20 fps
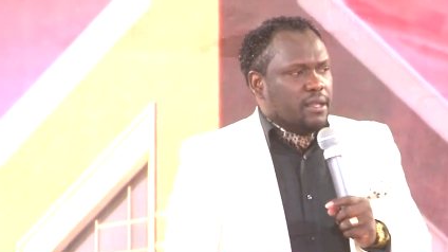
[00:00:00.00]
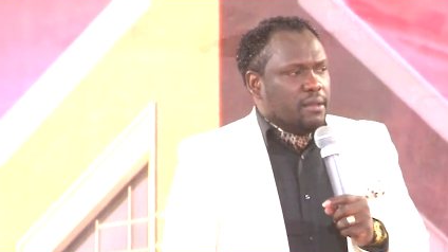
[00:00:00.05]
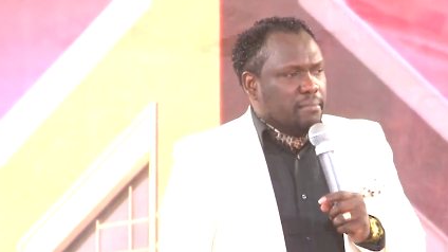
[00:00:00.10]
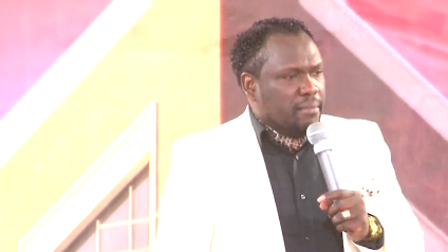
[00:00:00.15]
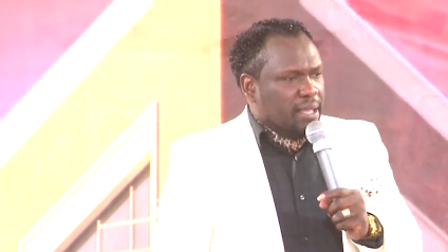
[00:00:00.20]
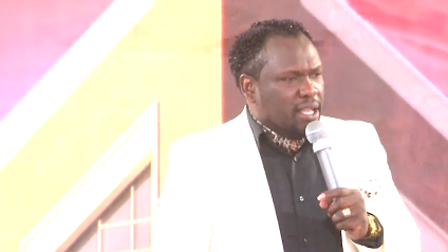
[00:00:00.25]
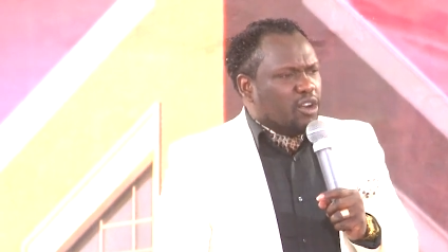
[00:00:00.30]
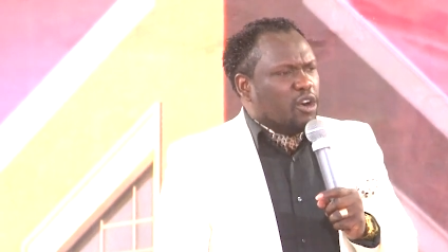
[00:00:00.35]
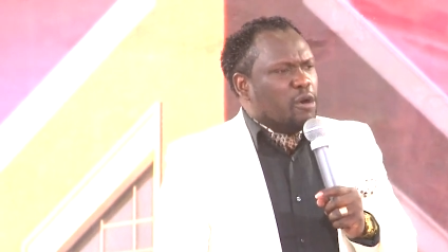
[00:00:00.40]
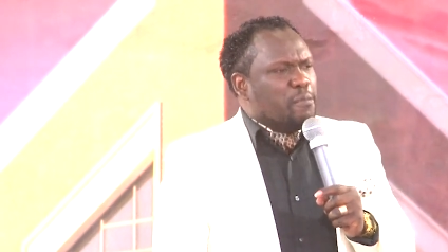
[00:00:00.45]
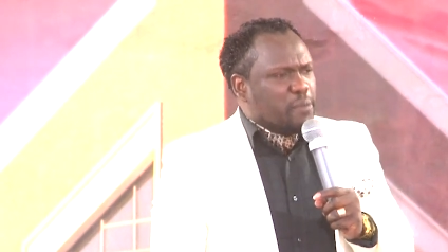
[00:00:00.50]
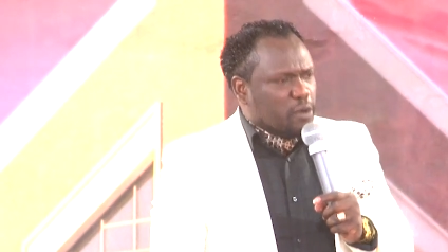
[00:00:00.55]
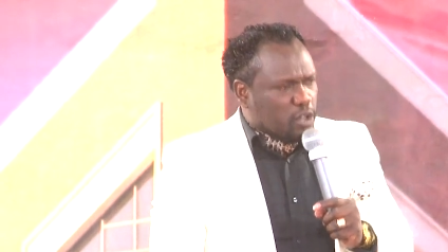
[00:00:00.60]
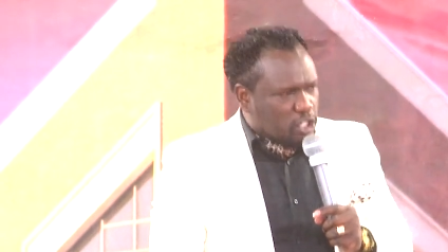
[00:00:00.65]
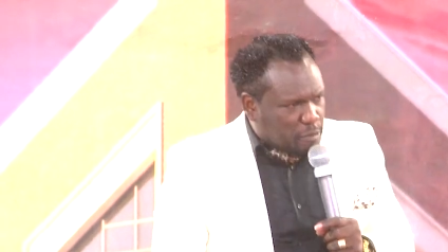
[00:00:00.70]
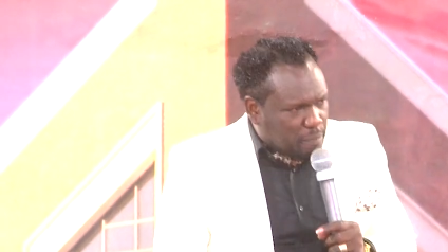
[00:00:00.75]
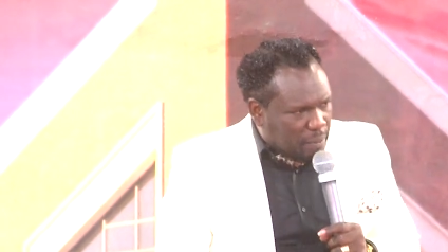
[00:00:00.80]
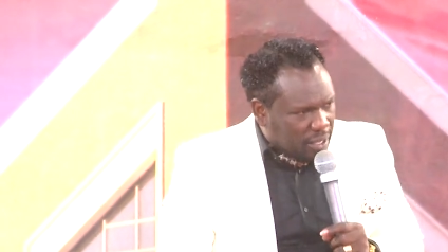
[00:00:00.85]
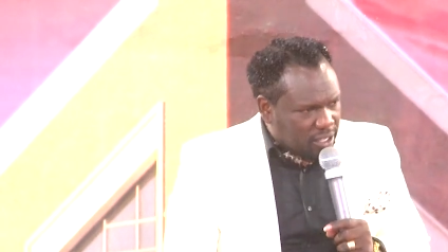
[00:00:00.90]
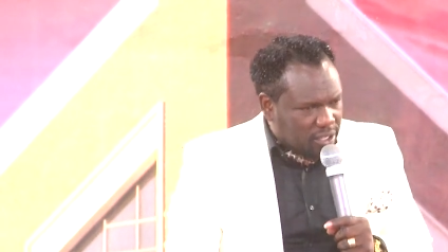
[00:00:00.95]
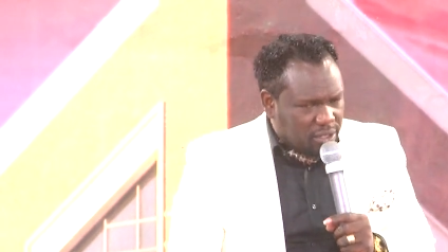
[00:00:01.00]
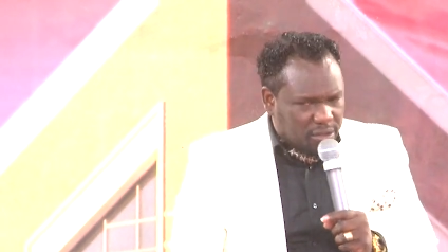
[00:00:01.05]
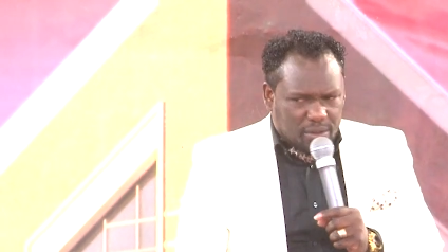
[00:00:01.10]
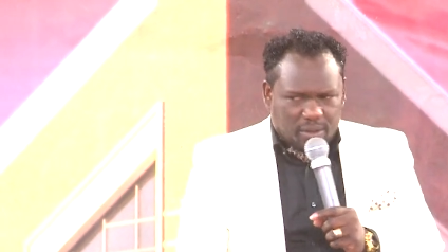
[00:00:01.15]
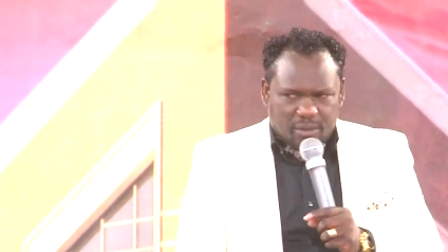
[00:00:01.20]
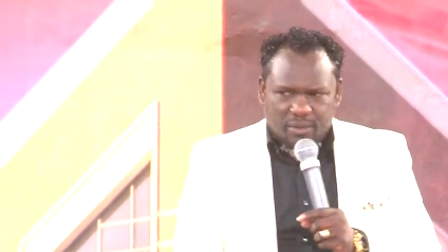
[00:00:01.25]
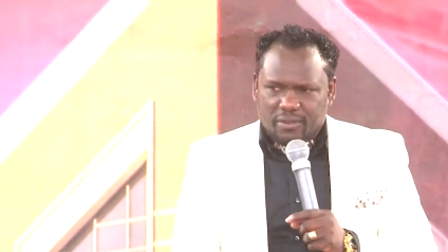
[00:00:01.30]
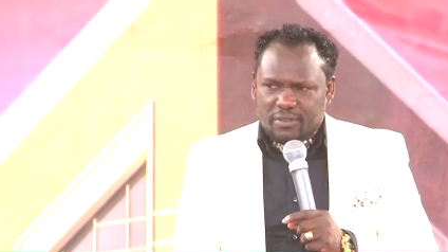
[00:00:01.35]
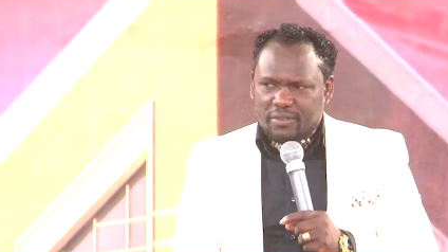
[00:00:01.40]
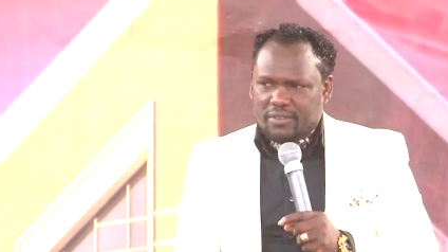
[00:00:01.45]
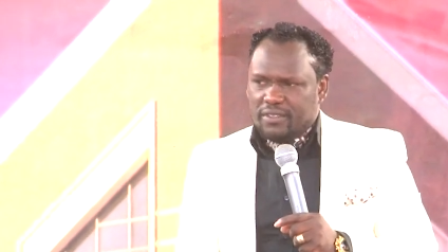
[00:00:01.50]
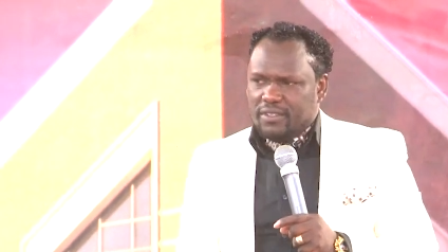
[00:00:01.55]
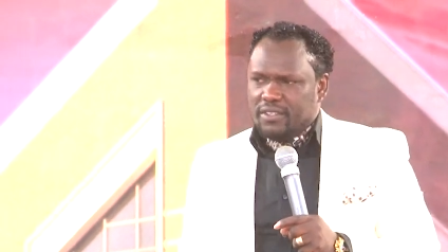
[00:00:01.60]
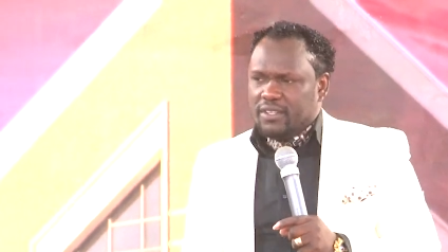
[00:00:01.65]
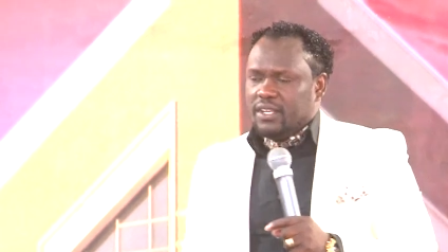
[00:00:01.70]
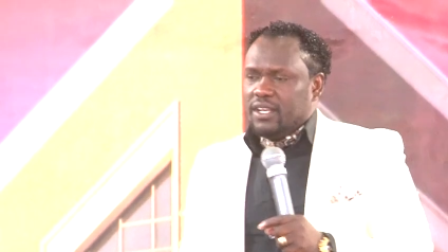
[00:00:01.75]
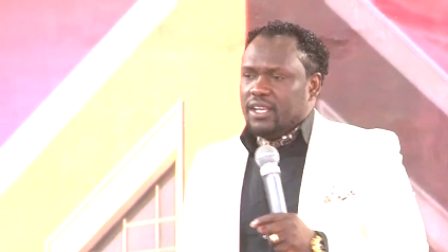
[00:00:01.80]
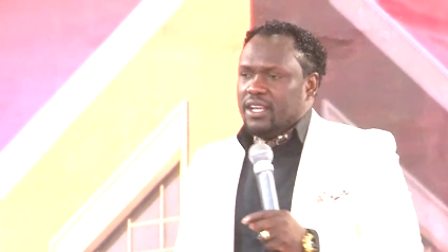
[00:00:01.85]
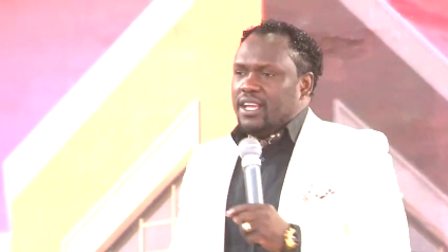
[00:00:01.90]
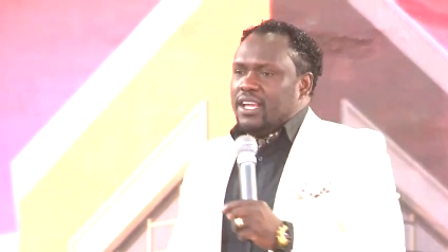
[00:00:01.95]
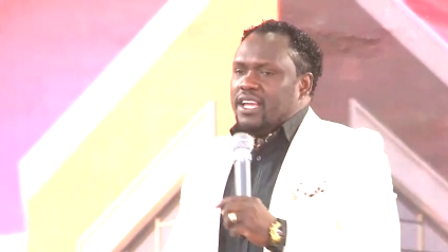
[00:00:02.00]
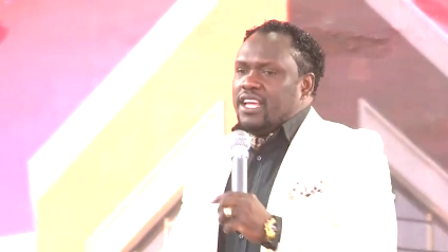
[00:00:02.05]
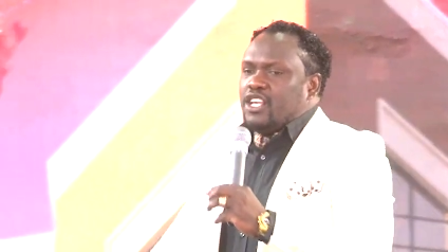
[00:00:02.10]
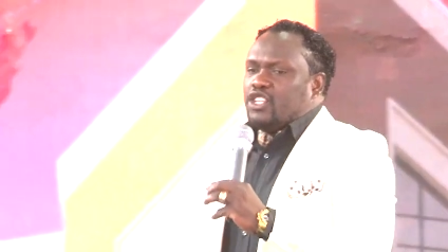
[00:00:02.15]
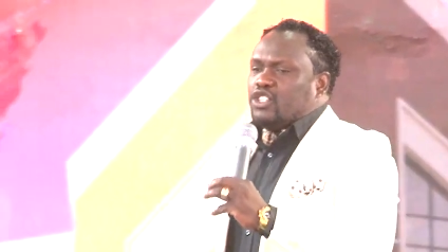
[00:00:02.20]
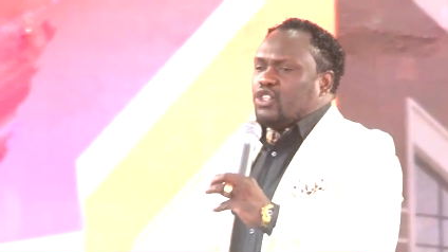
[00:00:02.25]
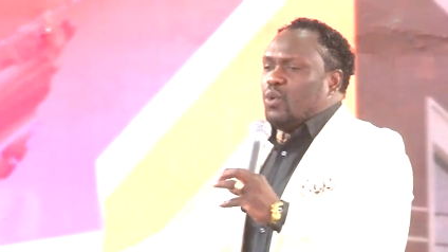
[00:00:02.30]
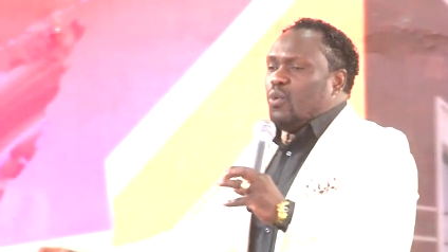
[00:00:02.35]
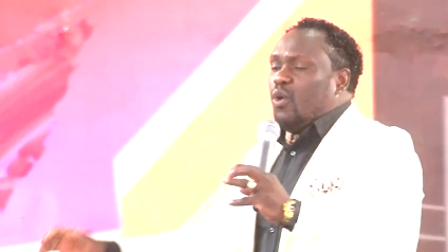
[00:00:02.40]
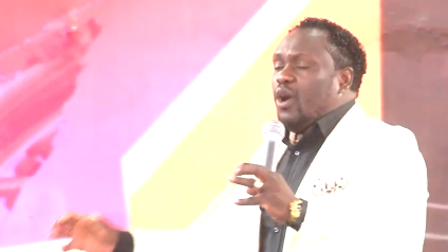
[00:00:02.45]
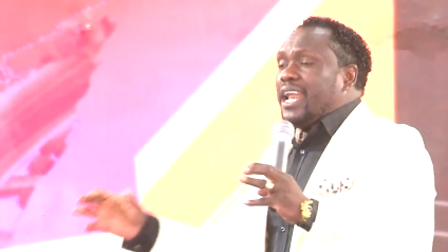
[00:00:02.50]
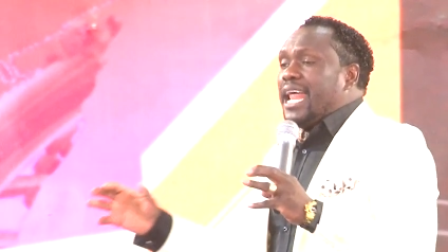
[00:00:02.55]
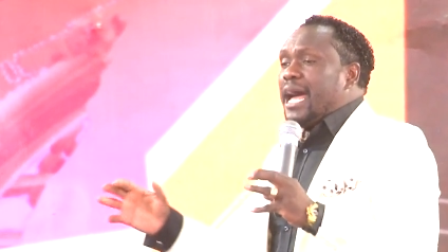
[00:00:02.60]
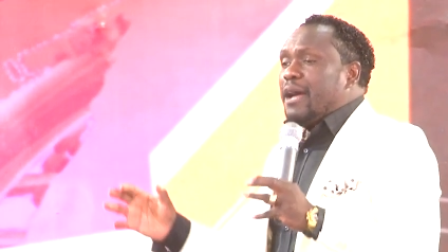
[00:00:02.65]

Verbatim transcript: May God prosper you. So what